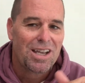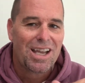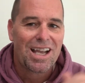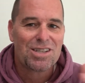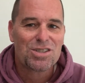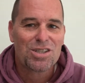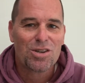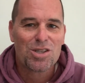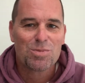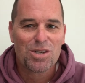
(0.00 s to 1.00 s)
And she
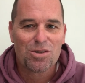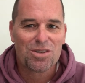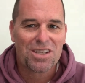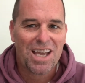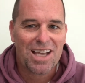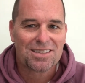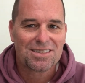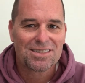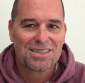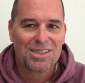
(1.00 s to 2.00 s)
noticed me go
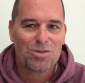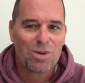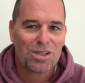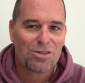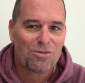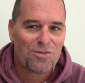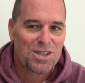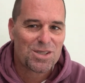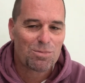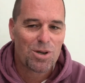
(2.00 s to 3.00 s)
yes and do my little
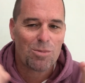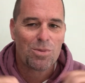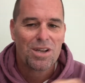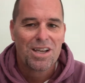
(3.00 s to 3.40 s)
fist pump.